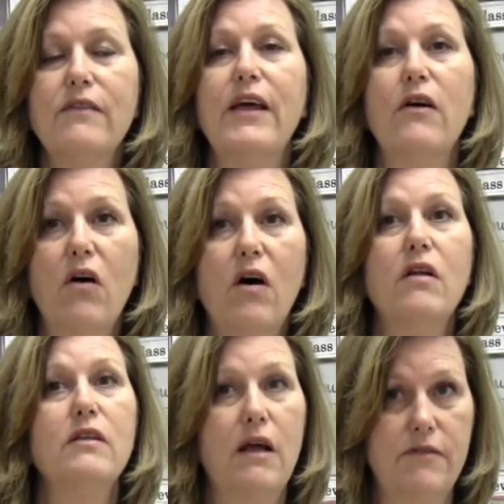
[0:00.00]
They
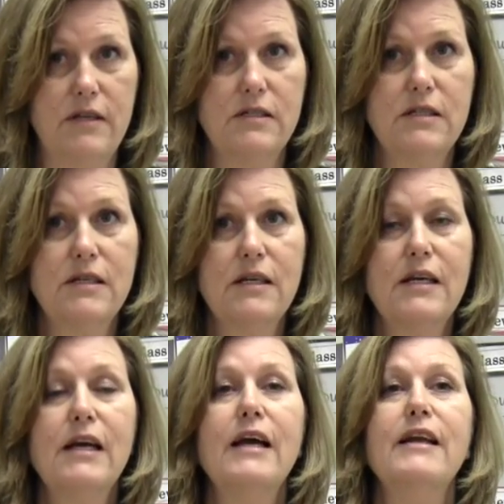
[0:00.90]
all love it.
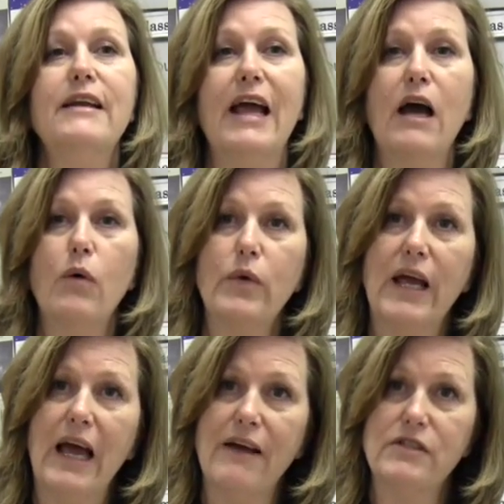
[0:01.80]
Now we
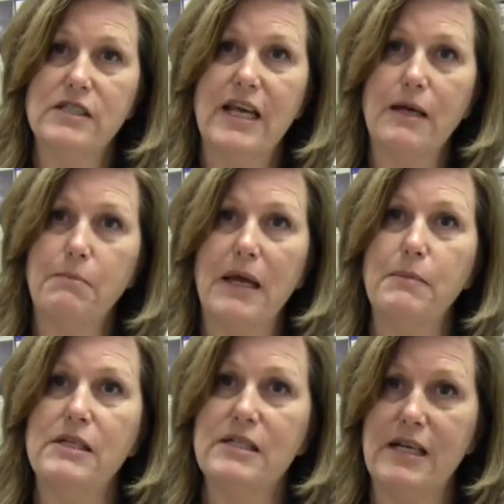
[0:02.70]
have to take
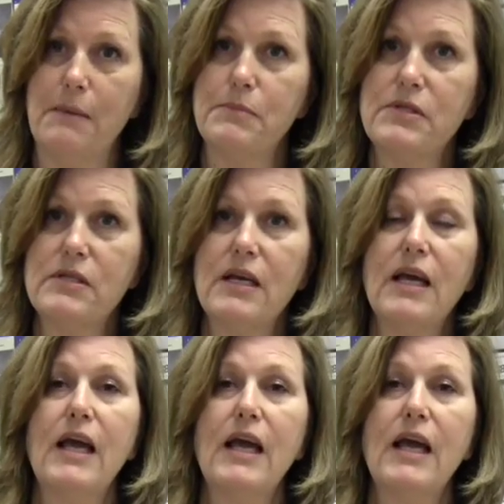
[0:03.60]
baby steps.